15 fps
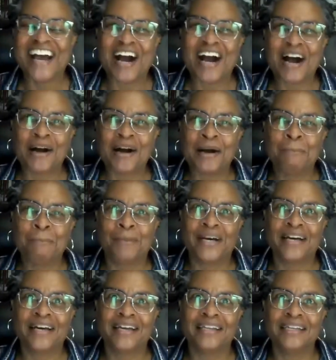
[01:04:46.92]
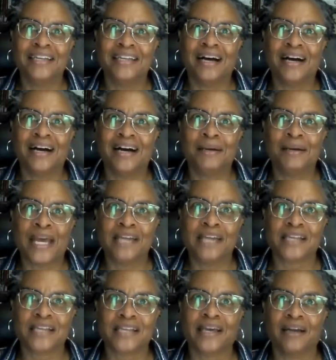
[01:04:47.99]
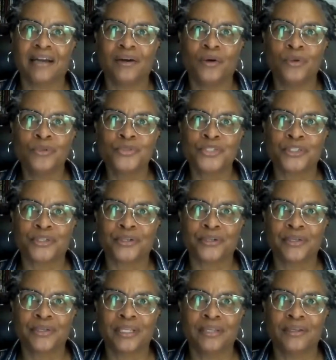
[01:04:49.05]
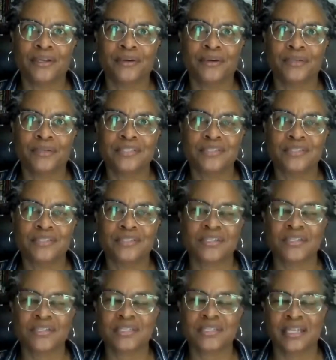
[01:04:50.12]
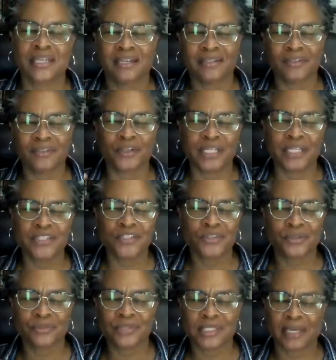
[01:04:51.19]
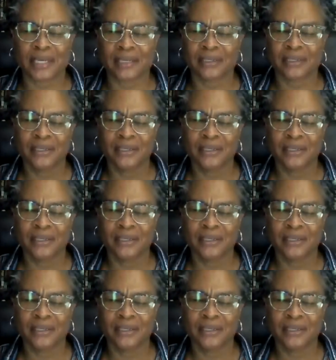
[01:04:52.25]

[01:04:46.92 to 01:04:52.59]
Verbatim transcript: Um, mm-hmm. but um, as I got older, you know, it's just, and I learned history, it was like,